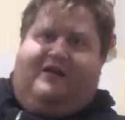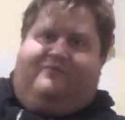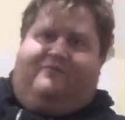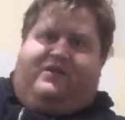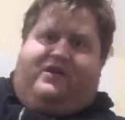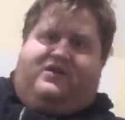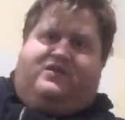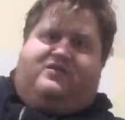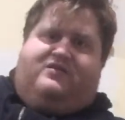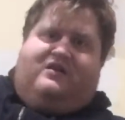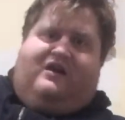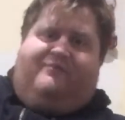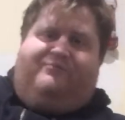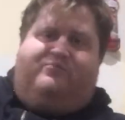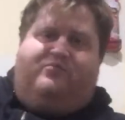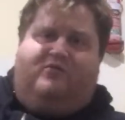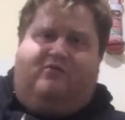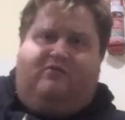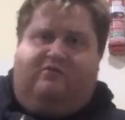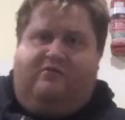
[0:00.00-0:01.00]
Next
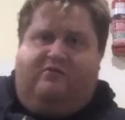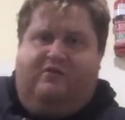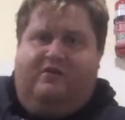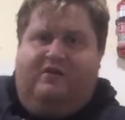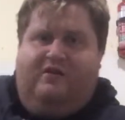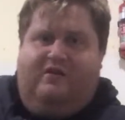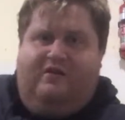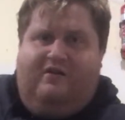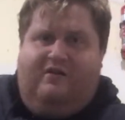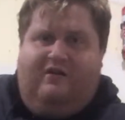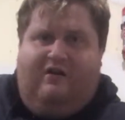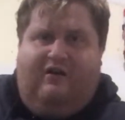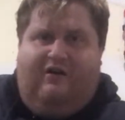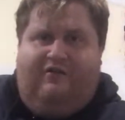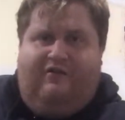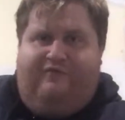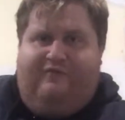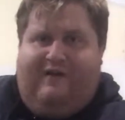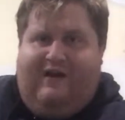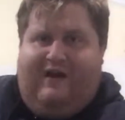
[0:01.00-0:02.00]
couple
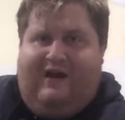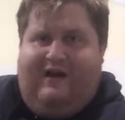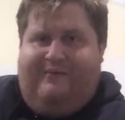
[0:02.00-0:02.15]
of